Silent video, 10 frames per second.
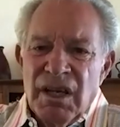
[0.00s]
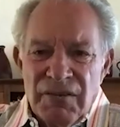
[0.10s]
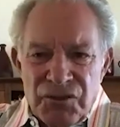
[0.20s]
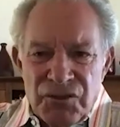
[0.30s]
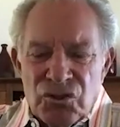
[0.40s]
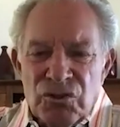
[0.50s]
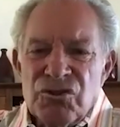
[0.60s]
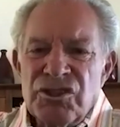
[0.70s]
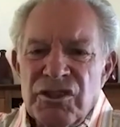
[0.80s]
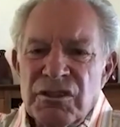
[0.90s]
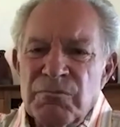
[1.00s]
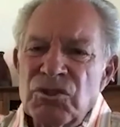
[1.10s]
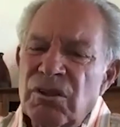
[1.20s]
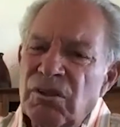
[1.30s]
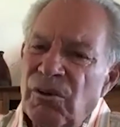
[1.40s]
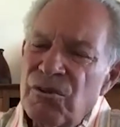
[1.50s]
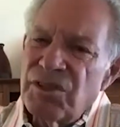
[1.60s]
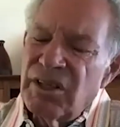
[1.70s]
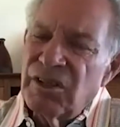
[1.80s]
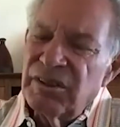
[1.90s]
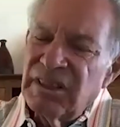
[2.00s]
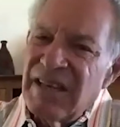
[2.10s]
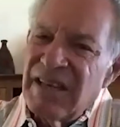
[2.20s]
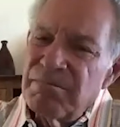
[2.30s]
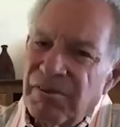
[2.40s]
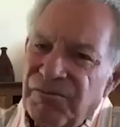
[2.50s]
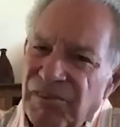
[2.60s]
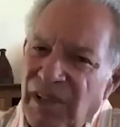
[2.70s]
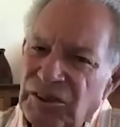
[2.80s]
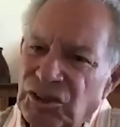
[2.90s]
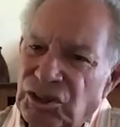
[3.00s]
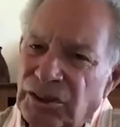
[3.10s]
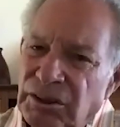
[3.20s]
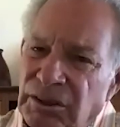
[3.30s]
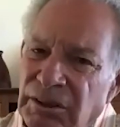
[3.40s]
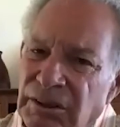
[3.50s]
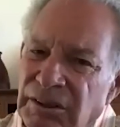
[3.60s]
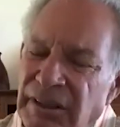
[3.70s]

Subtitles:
If the school system was closed, they couldn't give them lunch.